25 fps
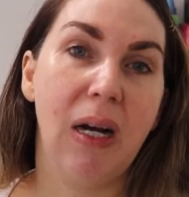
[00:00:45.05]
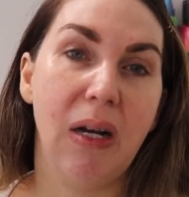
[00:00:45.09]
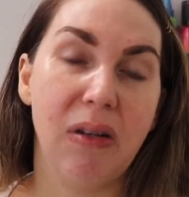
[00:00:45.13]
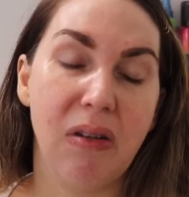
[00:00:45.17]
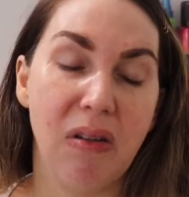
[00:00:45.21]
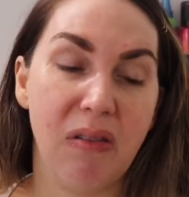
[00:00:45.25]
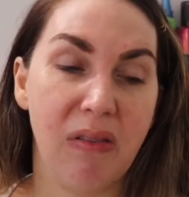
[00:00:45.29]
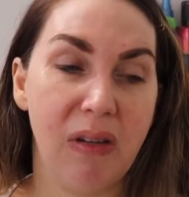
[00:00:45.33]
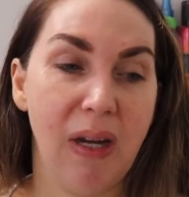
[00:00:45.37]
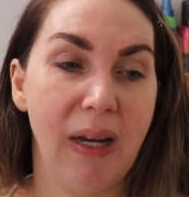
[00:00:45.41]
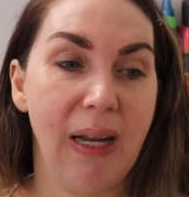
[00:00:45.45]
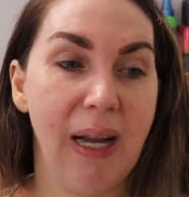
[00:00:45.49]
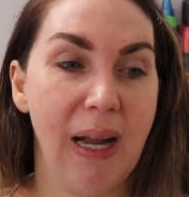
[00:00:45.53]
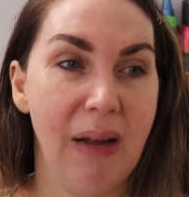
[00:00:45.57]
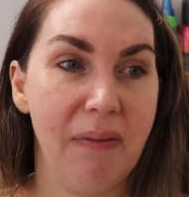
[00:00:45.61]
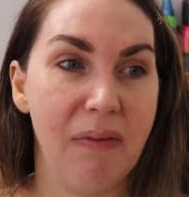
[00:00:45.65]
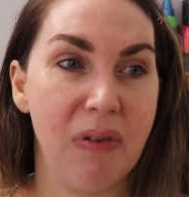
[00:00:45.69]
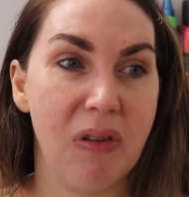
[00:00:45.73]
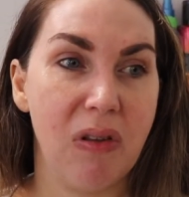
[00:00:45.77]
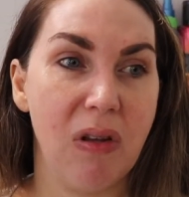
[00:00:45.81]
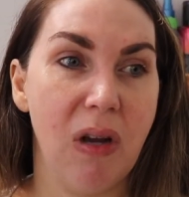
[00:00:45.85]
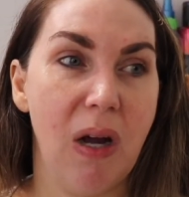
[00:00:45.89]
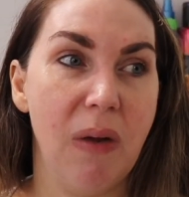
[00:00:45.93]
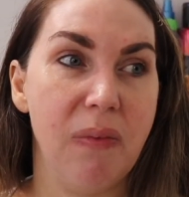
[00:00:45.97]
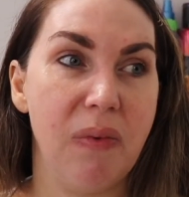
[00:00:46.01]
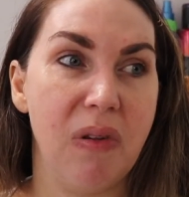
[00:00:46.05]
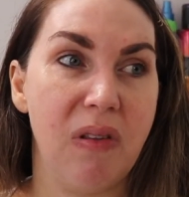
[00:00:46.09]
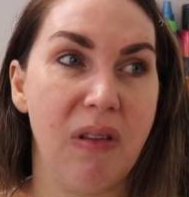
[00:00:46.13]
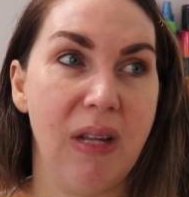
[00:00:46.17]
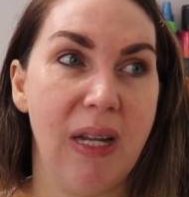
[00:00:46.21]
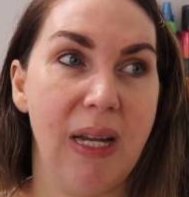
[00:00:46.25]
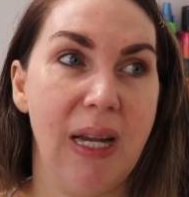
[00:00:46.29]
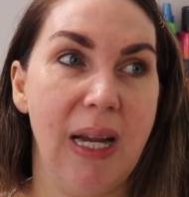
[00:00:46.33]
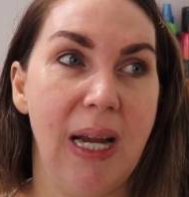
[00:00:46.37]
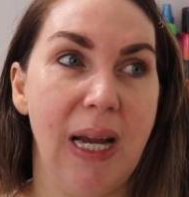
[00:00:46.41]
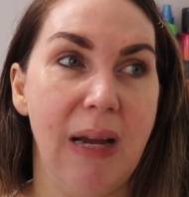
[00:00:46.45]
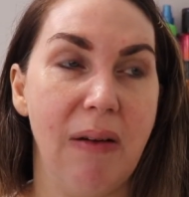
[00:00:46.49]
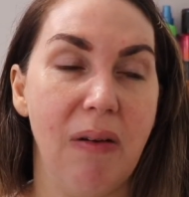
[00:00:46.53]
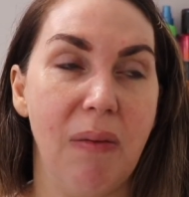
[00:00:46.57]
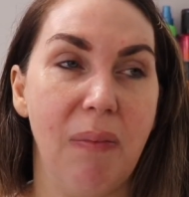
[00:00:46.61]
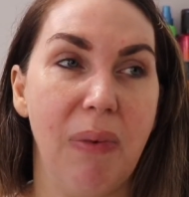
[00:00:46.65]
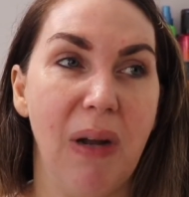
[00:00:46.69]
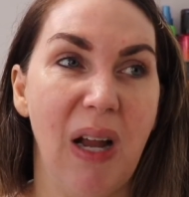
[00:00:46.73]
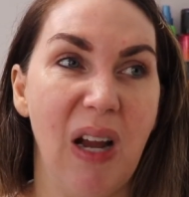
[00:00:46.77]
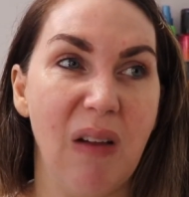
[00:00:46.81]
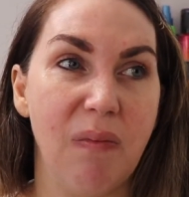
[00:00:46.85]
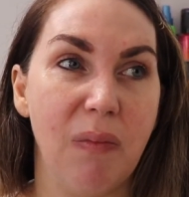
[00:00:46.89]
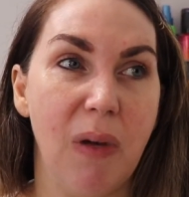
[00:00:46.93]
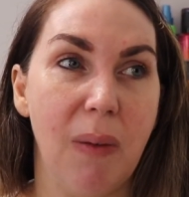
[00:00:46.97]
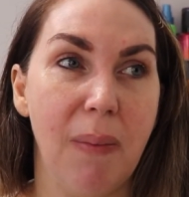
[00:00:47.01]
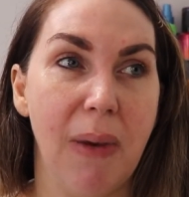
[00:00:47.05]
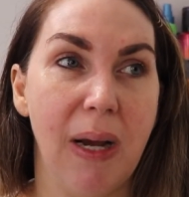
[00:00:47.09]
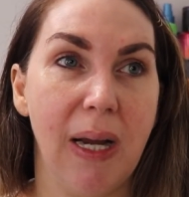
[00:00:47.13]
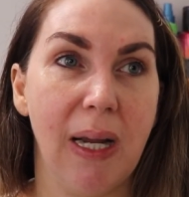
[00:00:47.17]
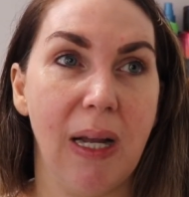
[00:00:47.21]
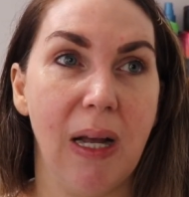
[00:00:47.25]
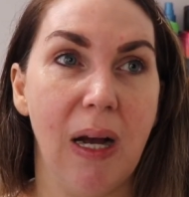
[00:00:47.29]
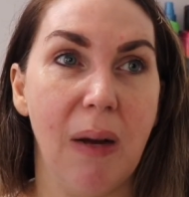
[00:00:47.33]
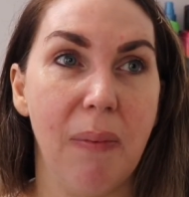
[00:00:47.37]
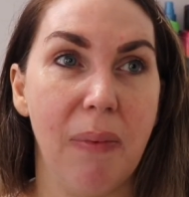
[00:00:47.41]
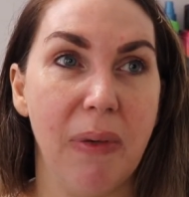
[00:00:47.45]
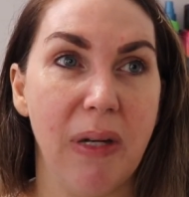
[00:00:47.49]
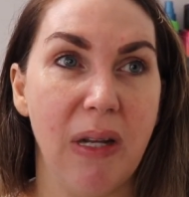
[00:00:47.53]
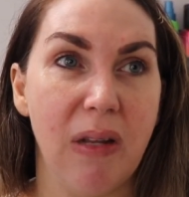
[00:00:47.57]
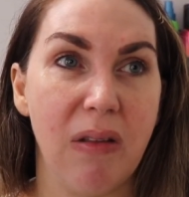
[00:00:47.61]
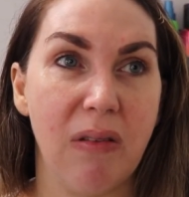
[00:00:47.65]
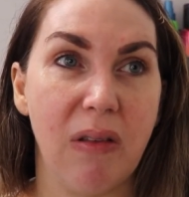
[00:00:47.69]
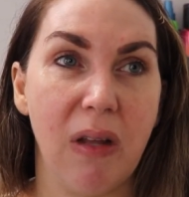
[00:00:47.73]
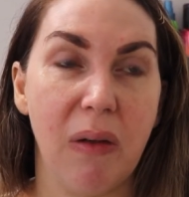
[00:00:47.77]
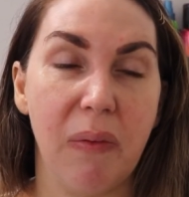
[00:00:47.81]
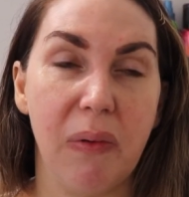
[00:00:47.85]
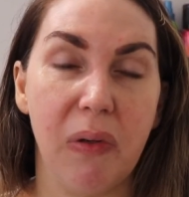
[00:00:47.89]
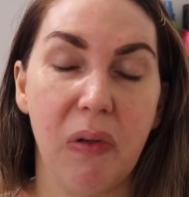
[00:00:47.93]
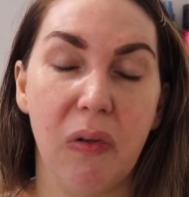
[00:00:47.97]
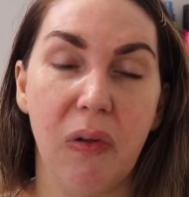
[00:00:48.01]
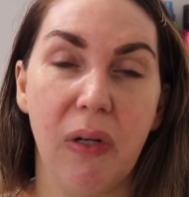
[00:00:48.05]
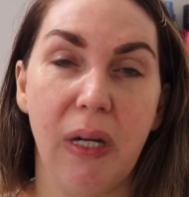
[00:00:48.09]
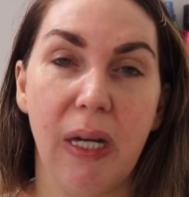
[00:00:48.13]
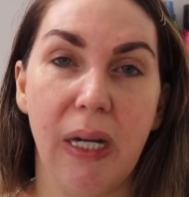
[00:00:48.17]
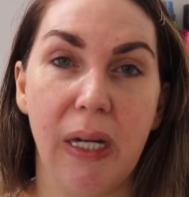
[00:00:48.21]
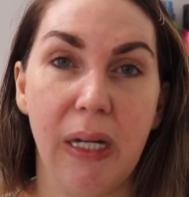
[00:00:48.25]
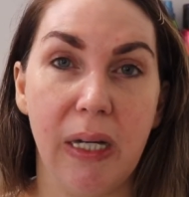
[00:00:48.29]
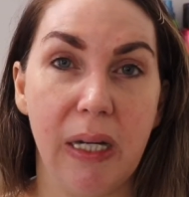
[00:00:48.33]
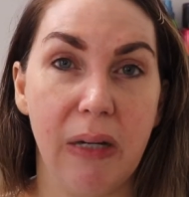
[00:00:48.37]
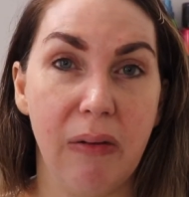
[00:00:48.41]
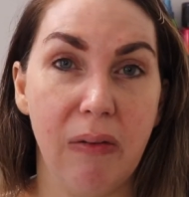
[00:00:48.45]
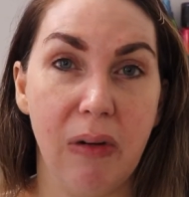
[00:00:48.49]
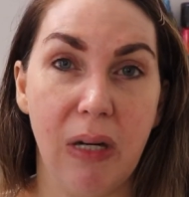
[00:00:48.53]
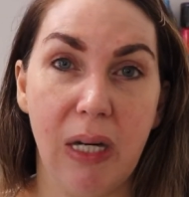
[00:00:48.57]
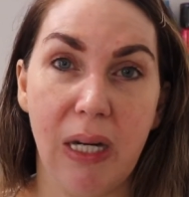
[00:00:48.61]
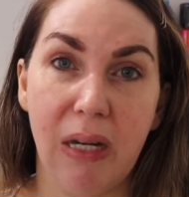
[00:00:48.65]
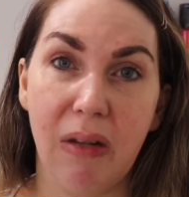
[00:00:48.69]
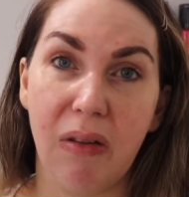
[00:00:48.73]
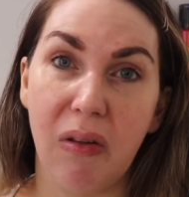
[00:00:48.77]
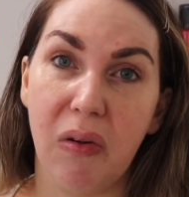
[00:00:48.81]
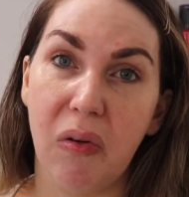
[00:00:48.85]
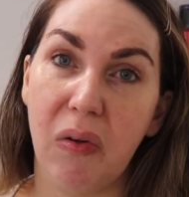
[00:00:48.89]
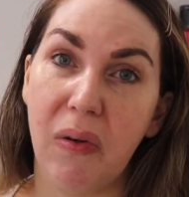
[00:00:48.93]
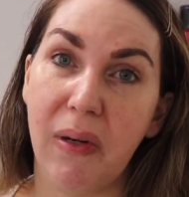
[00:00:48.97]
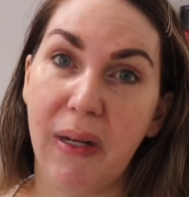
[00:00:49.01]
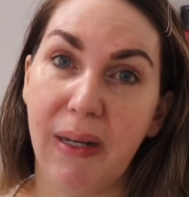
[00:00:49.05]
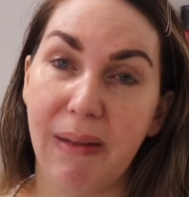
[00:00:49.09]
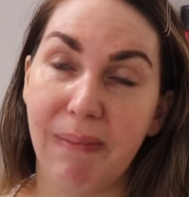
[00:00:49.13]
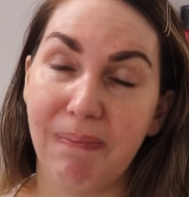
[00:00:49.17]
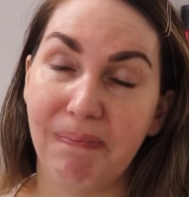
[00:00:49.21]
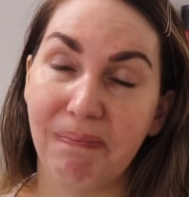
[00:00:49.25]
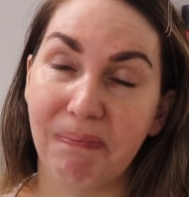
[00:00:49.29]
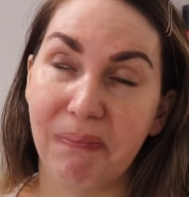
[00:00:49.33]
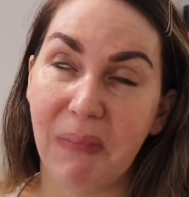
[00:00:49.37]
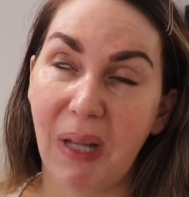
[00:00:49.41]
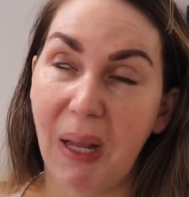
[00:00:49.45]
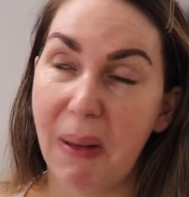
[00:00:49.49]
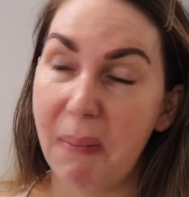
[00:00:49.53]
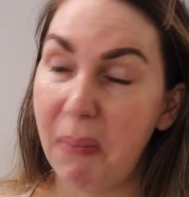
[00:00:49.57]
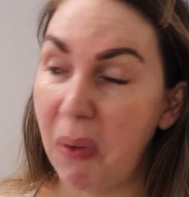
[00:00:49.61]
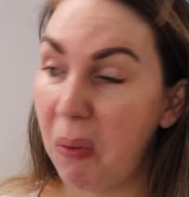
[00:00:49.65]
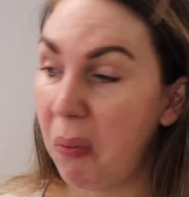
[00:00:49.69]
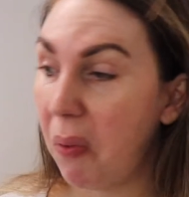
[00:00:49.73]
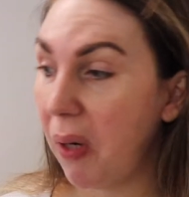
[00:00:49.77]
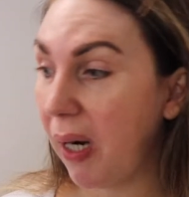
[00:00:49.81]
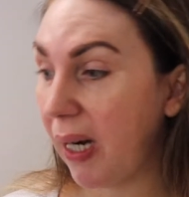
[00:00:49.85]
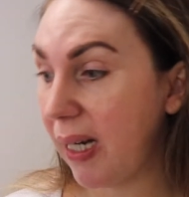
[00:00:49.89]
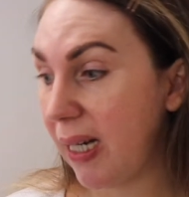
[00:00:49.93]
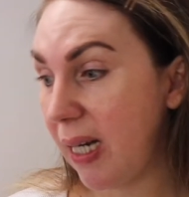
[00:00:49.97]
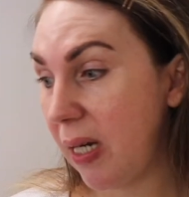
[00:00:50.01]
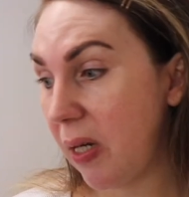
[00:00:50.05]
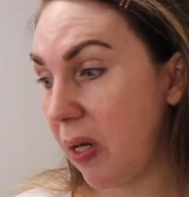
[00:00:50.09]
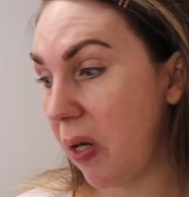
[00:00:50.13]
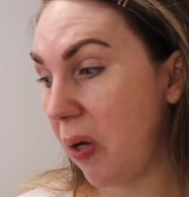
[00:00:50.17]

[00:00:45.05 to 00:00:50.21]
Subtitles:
I just don't have the time to sit here and play with my makeup, and it's so annoying. It really is annoying, but what can you